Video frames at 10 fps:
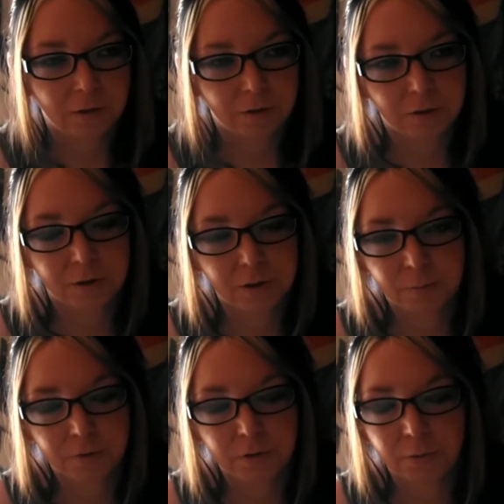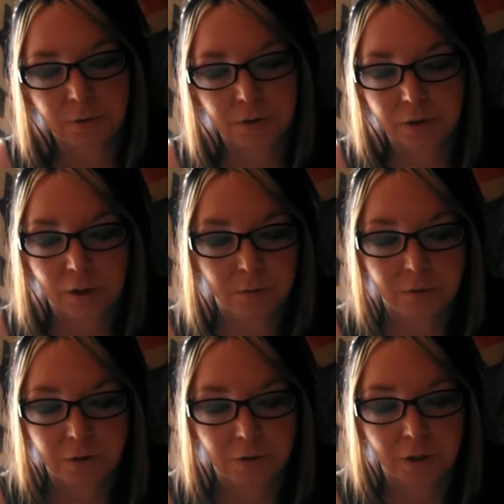you're not supposed to resell
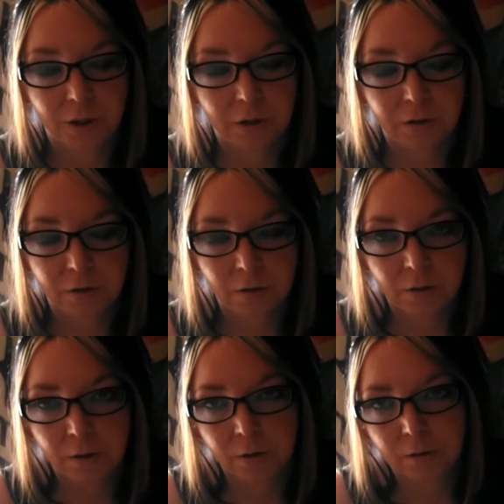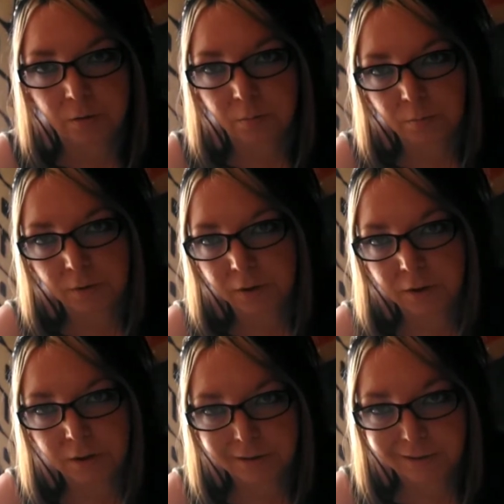what you get, but
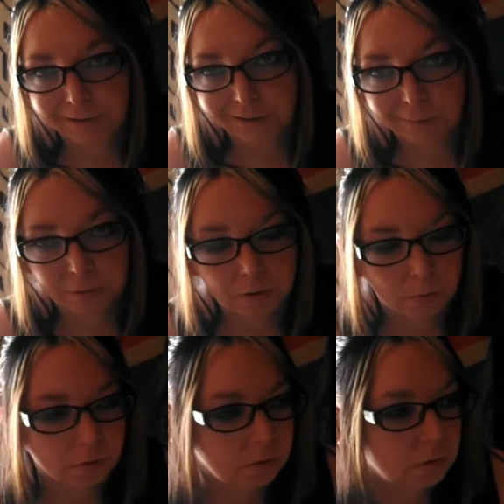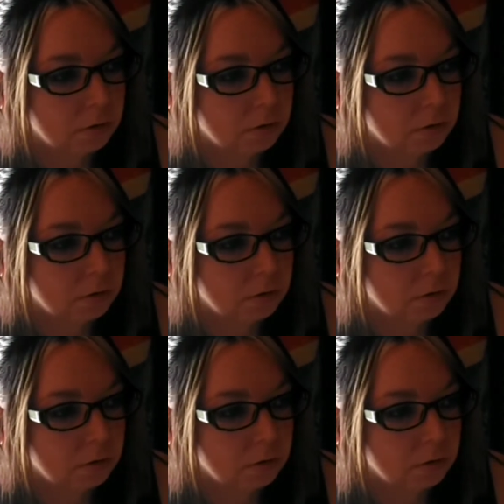that doesn't stop anyone.